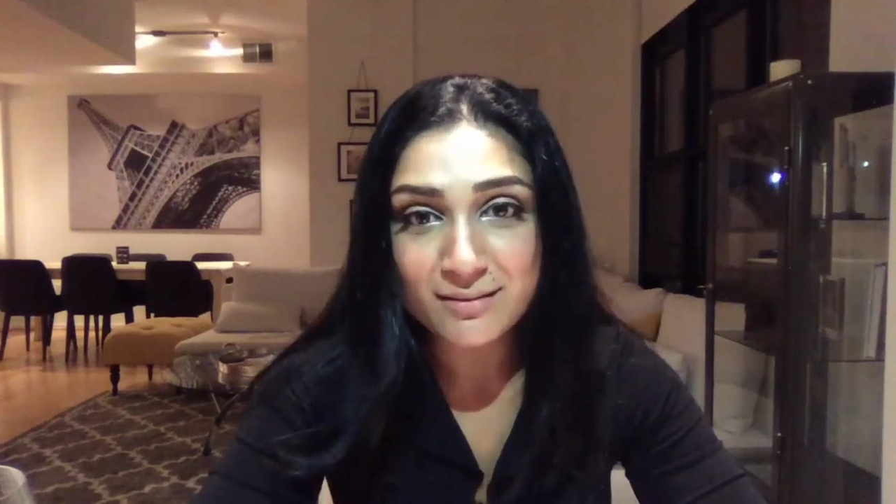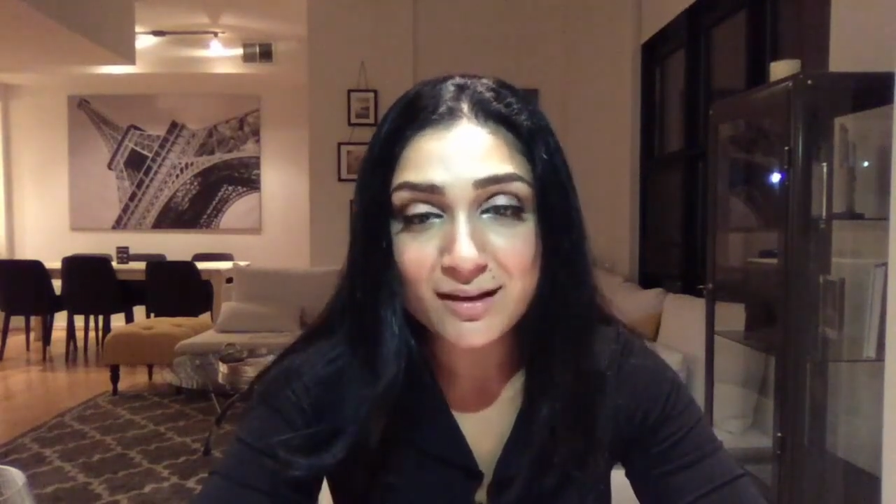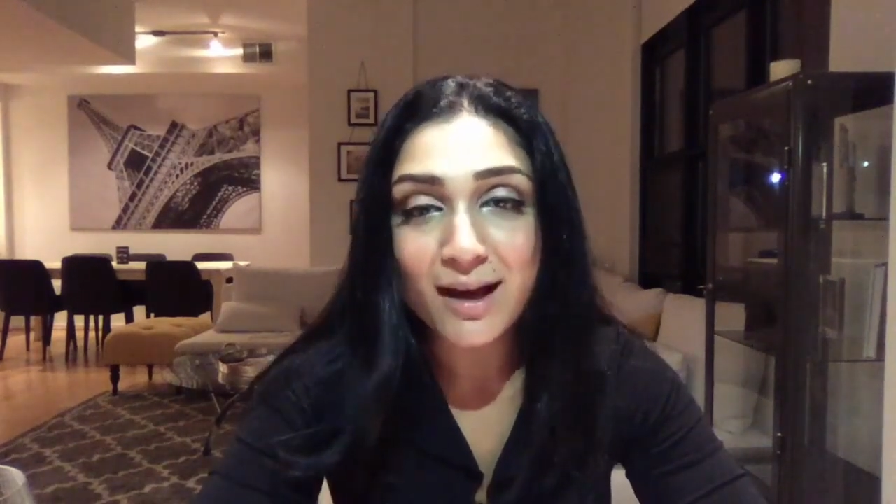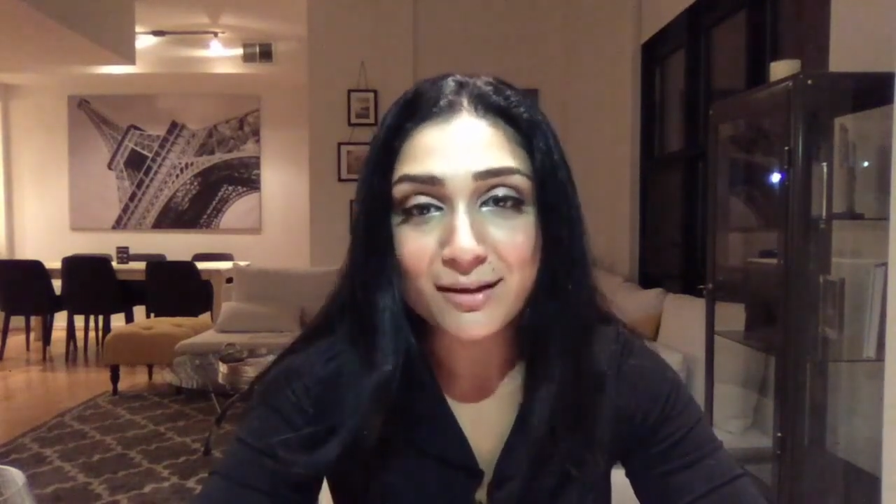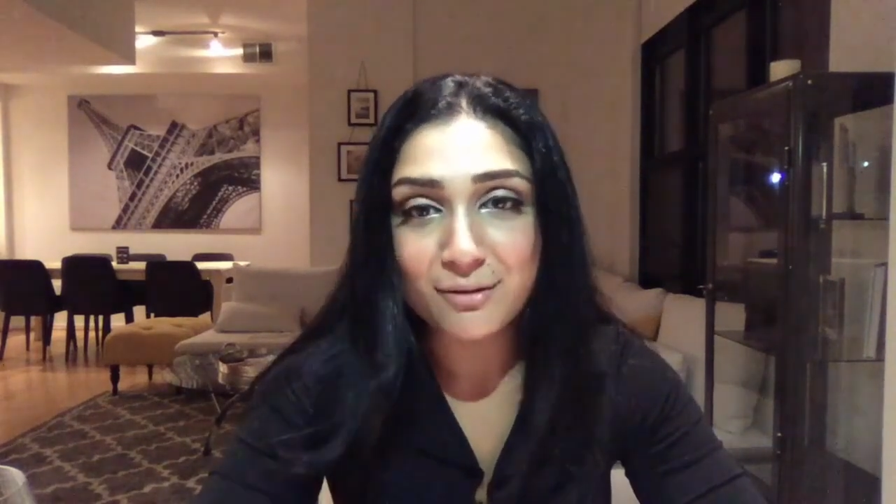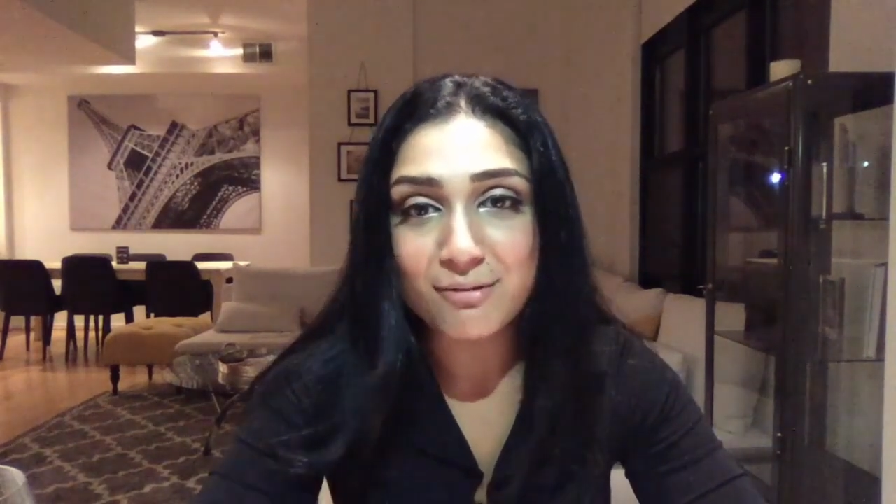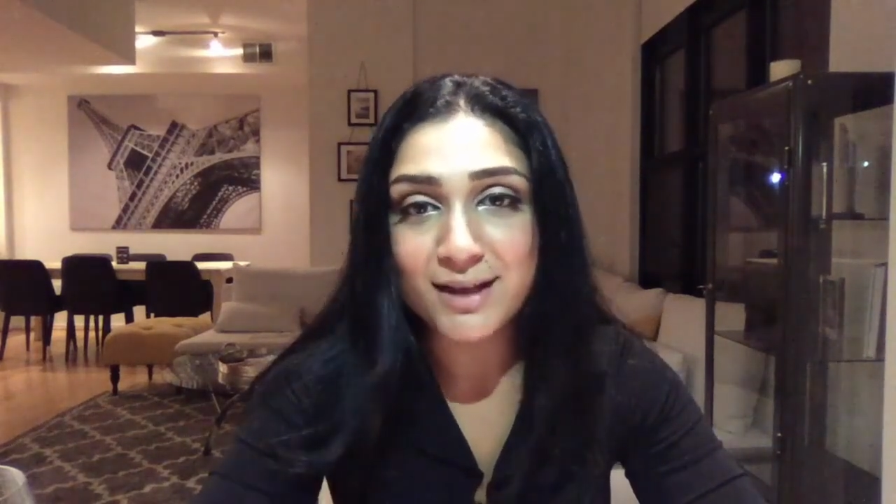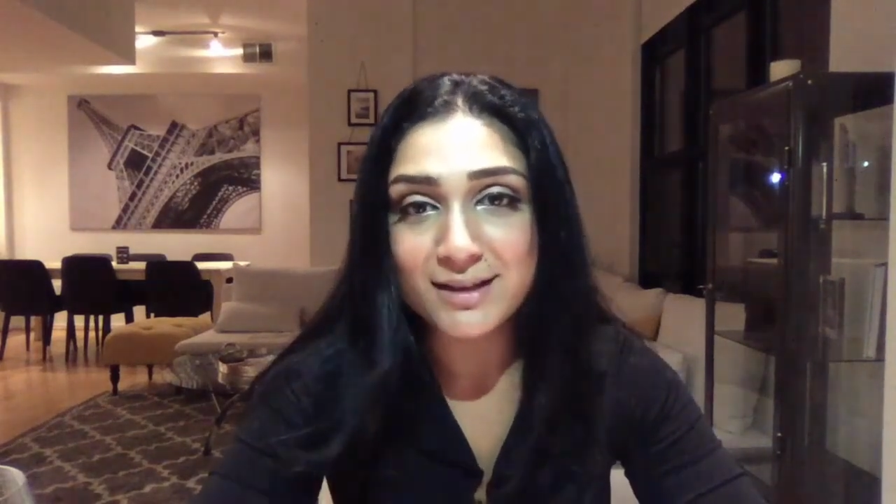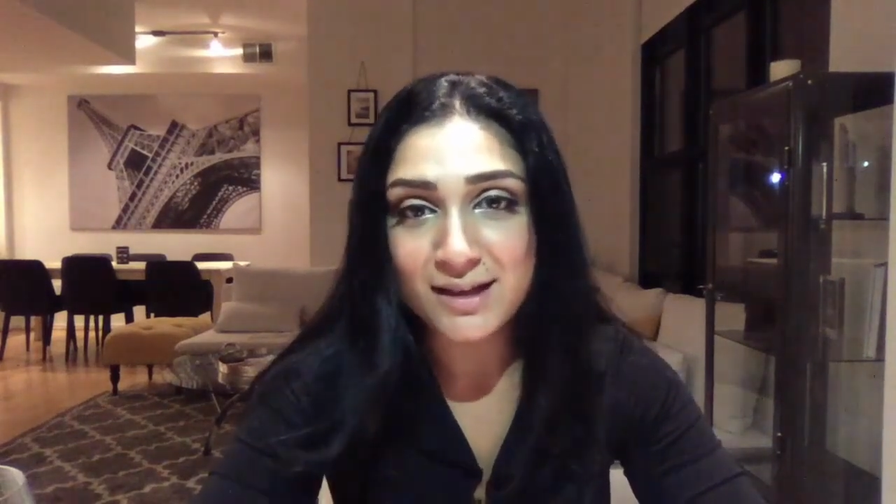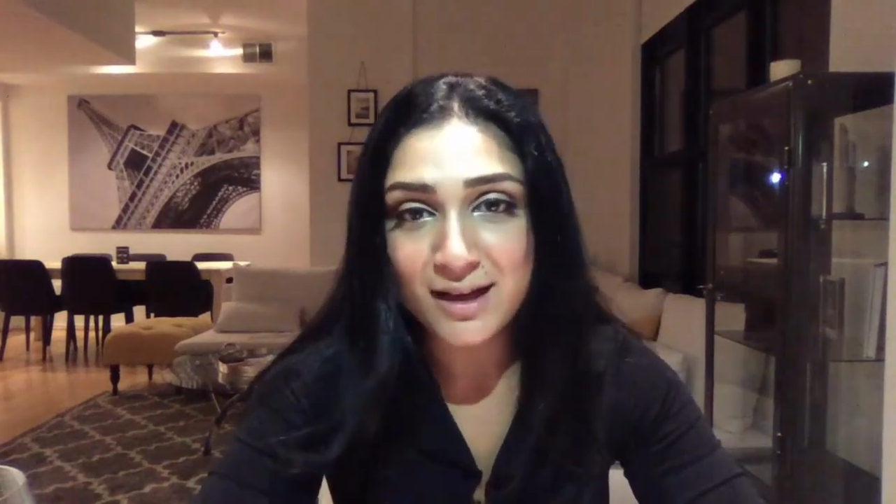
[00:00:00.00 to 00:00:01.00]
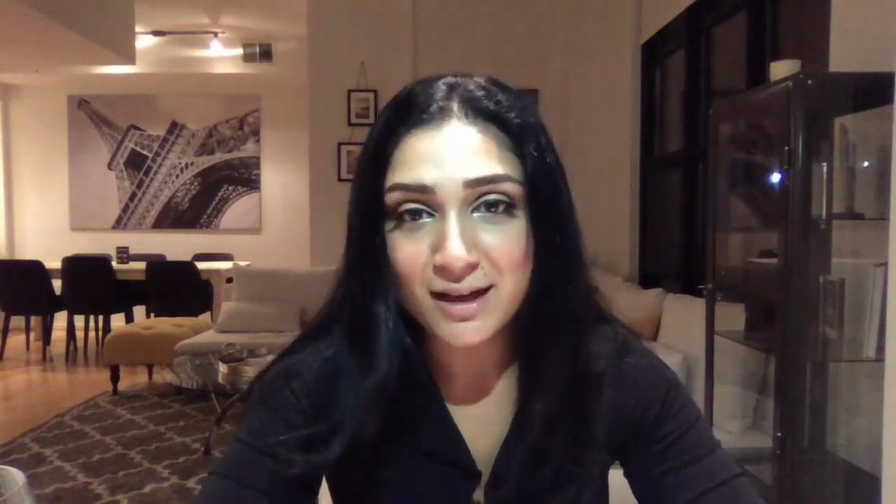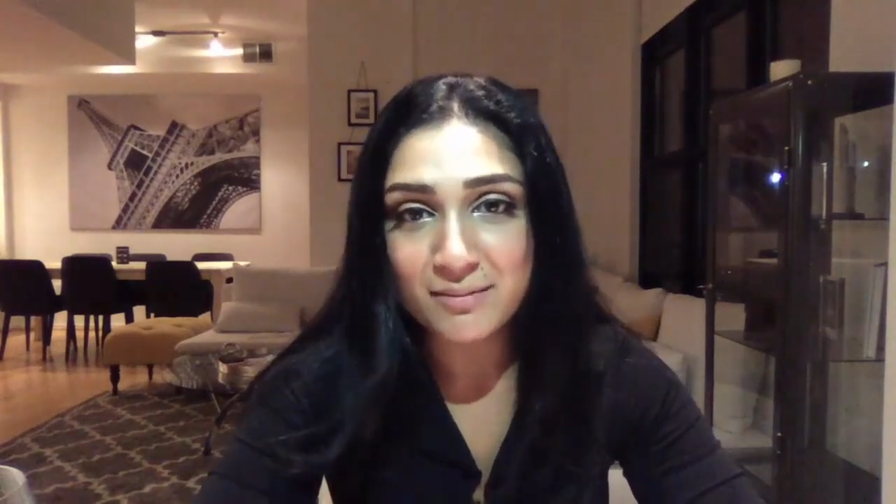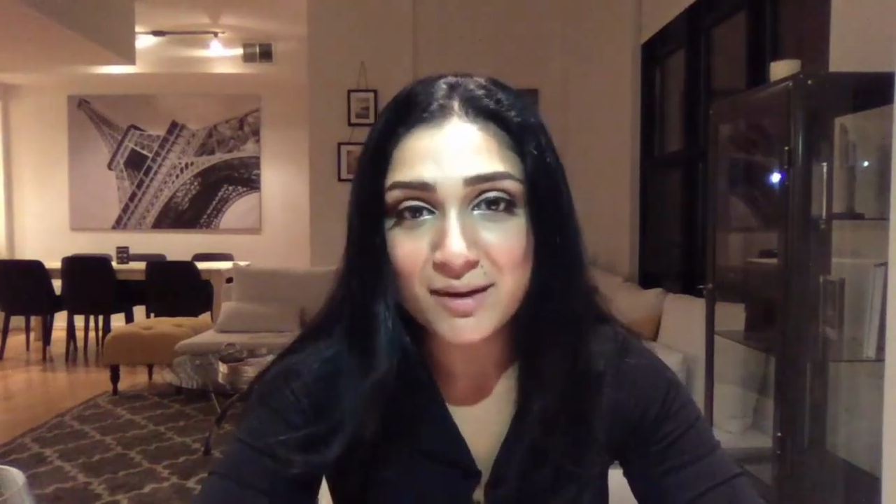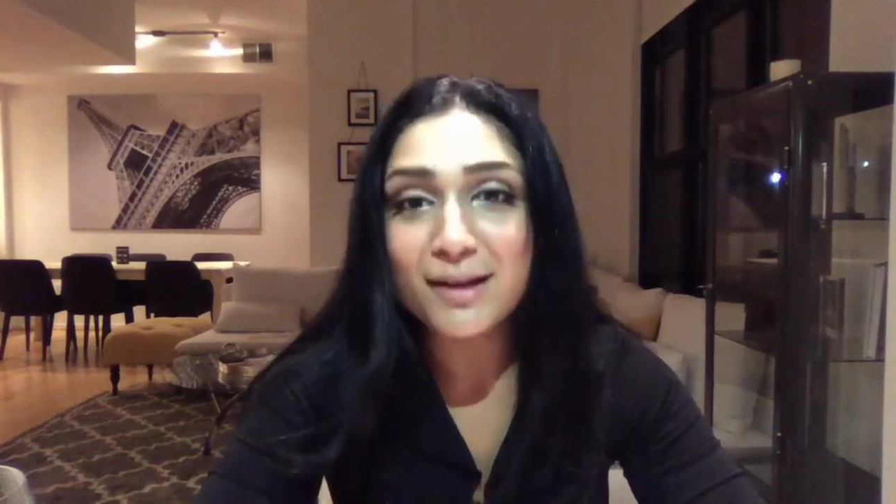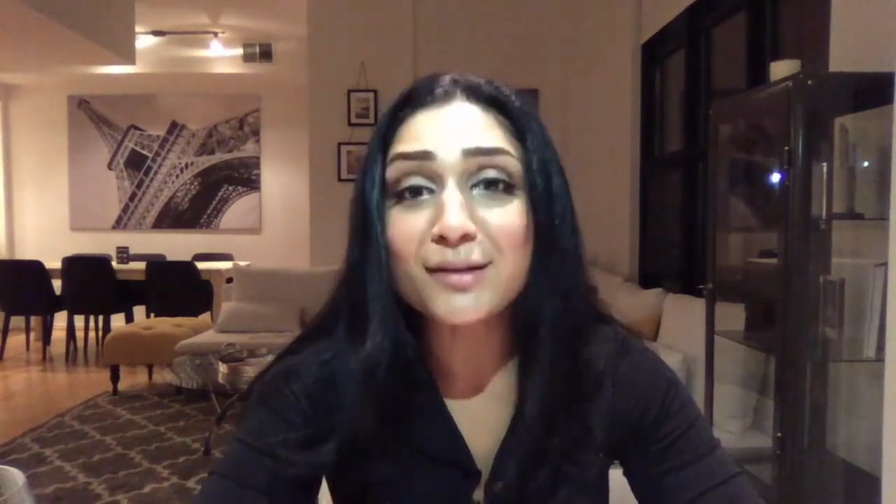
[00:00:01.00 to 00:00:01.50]
at the right
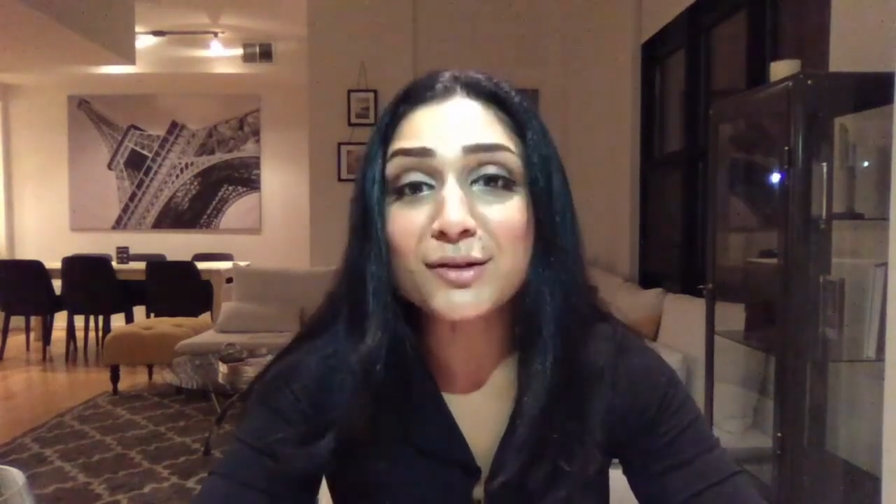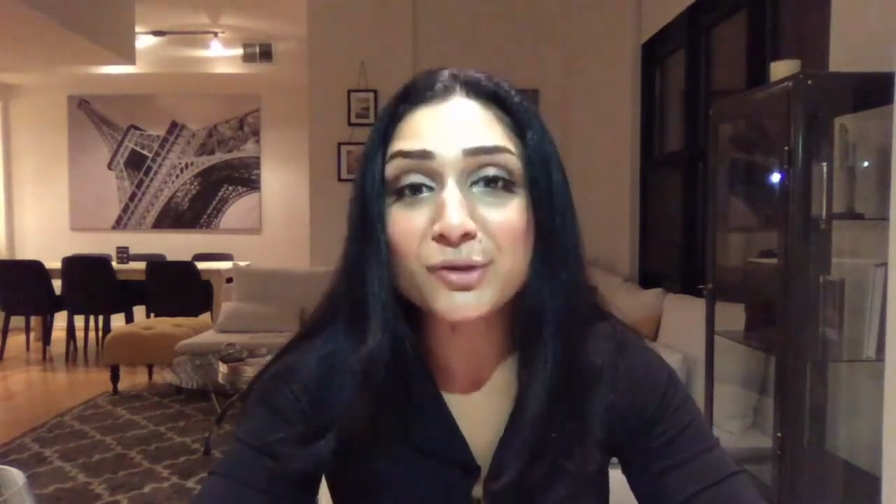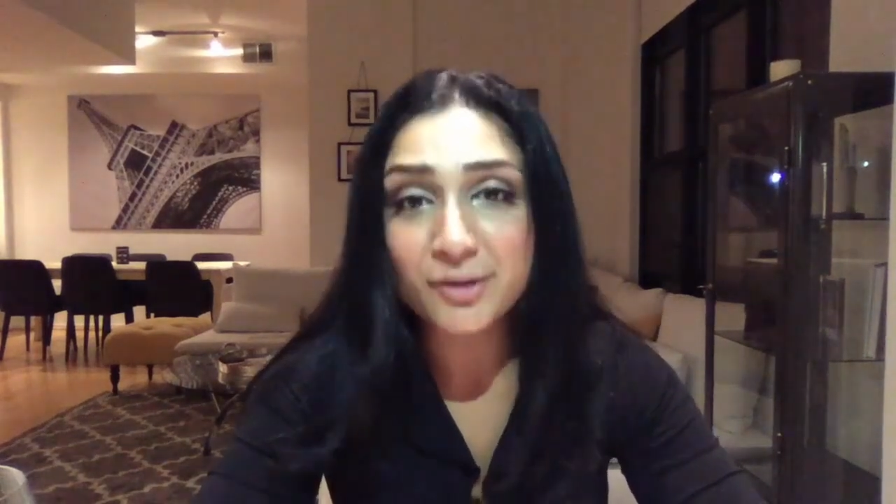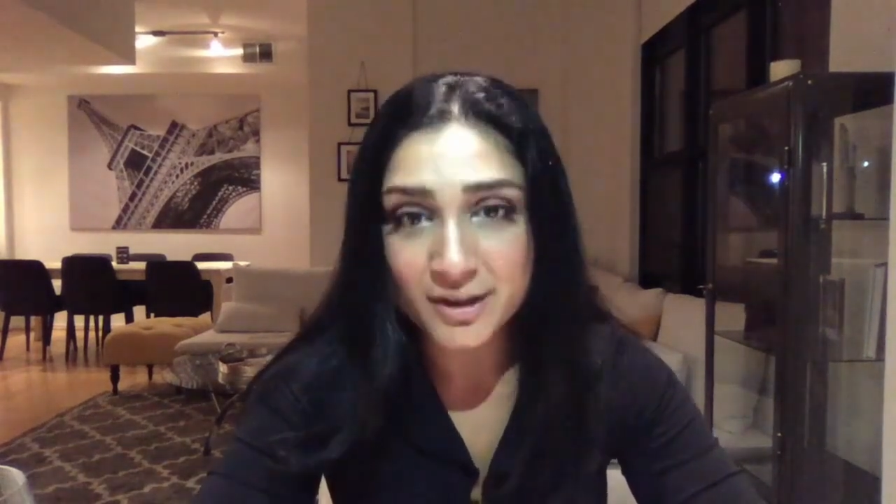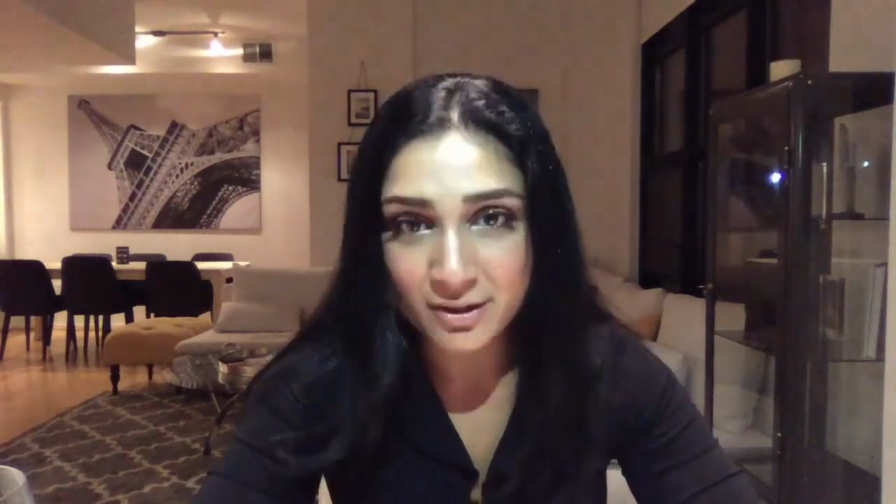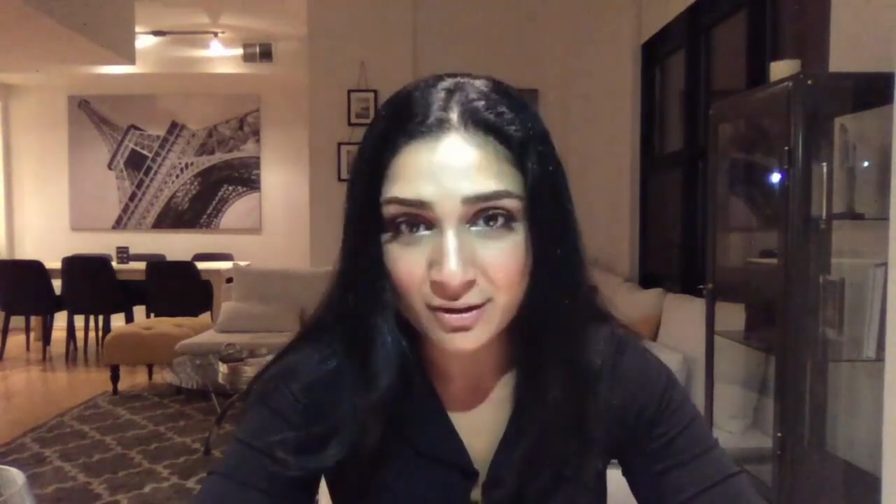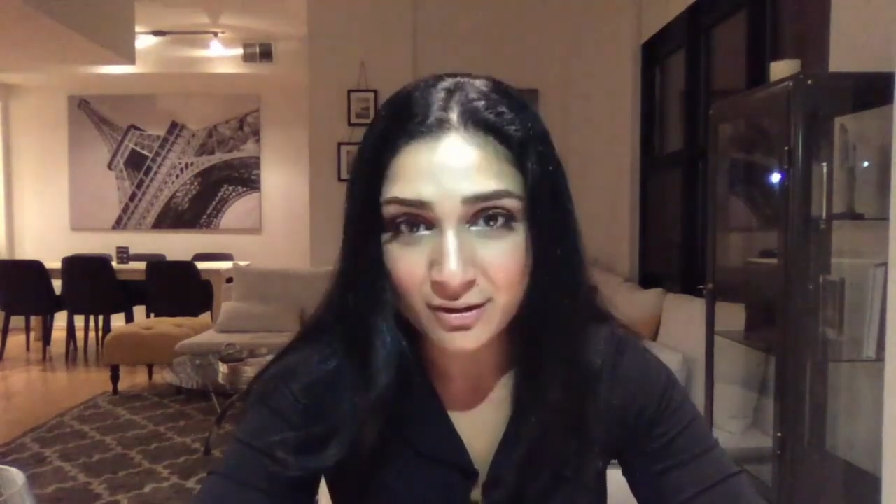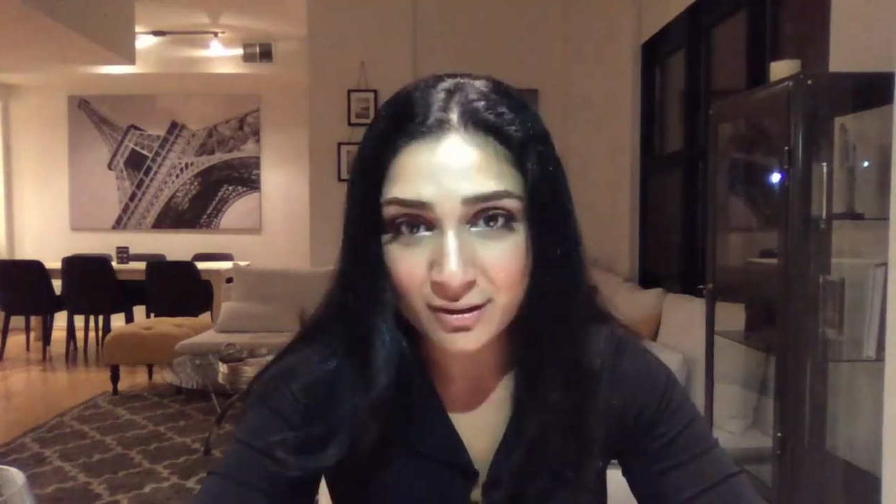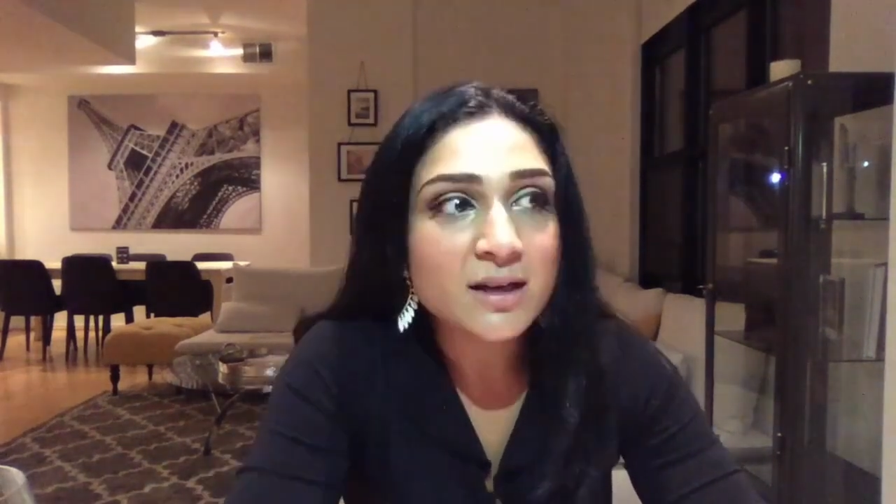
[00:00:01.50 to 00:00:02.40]
time is critical.